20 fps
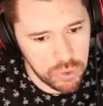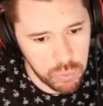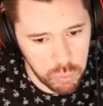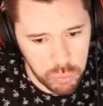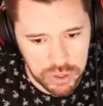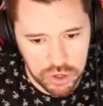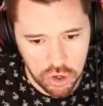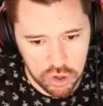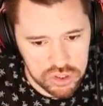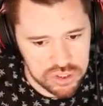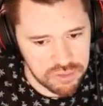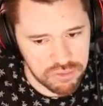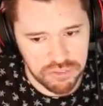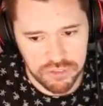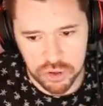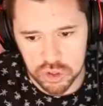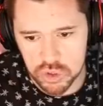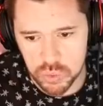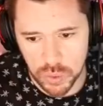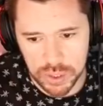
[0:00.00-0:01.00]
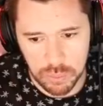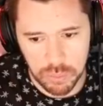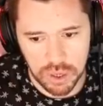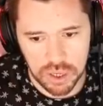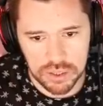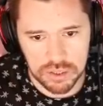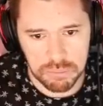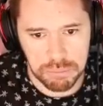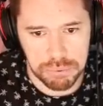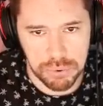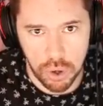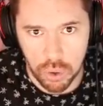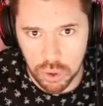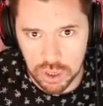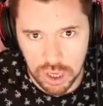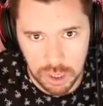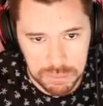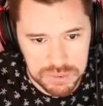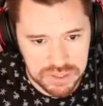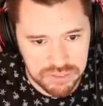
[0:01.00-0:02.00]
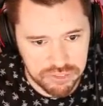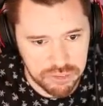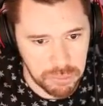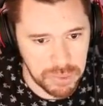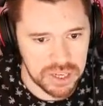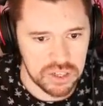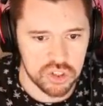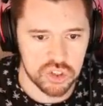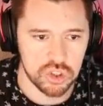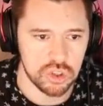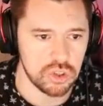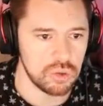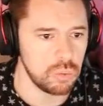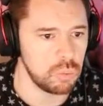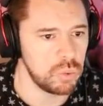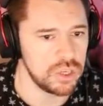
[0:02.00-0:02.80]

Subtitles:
We got some FUT 21 Pro Clubs information,